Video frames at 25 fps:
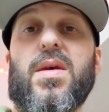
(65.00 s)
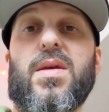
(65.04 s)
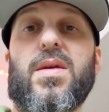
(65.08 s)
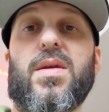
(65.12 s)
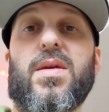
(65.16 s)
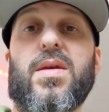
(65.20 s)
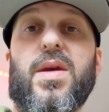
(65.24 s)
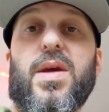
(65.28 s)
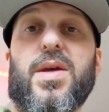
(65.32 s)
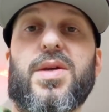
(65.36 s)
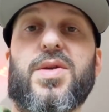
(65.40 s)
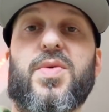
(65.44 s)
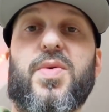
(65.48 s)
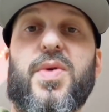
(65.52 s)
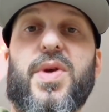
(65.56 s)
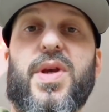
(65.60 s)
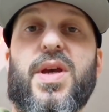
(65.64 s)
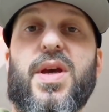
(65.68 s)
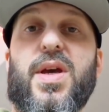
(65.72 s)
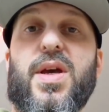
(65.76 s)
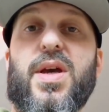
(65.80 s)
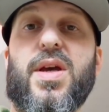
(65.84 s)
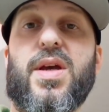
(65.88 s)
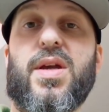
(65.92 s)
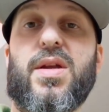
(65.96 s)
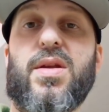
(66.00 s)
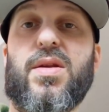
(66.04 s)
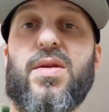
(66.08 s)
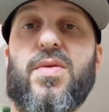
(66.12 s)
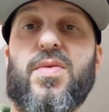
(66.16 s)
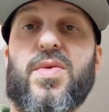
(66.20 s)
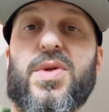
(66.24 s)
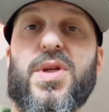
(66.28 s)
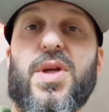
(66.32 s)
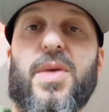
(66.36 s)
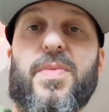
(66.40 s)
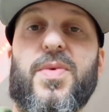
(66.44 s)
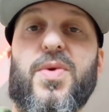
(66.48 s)
Yes, we can.
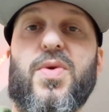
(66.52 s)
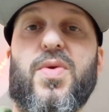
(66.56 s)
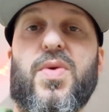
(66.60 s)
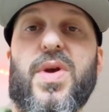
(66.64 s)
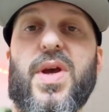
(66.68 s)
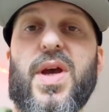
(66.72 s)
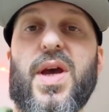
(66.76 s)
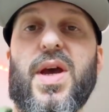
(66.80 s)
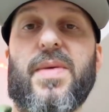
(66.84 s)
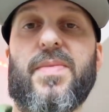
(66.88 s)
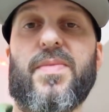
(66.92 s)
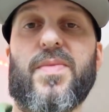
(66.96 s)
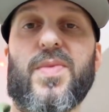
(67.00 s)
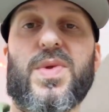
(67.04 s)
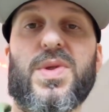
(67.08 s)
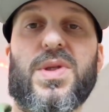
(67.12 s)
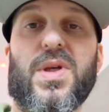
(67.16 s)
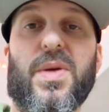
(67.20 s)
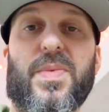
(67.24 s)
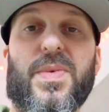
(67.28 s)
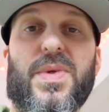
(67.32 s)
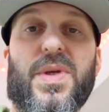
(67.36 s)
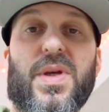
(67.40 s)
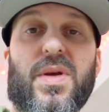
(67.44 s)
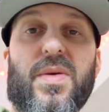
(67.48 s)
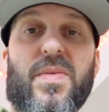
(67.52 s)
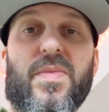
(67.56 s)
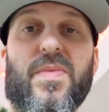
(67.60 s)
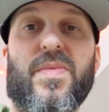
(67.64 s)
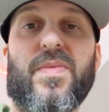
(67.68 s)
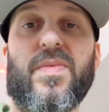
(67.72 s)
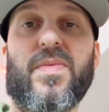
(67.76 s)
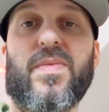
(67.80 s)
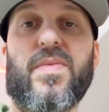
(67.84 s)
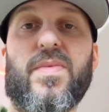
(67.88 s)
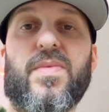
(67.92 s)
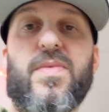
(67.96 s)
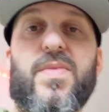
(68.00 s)
What's up, No Cap? What's up, Tim?
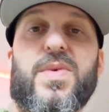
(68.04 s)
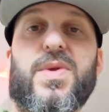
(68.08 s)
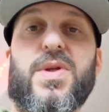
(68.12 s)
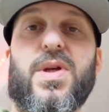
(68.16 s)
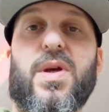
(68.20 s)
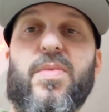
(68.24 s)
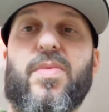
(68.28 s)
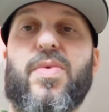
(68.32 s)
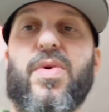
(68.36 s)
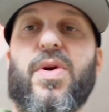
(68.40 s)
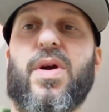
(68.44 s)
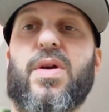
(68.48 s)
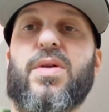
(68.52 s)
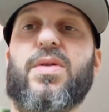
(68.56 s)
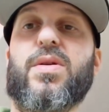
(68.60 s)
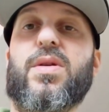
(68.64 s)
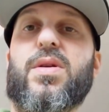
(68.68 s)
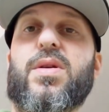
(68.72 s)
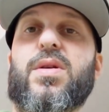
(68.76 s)
What's up, Brown?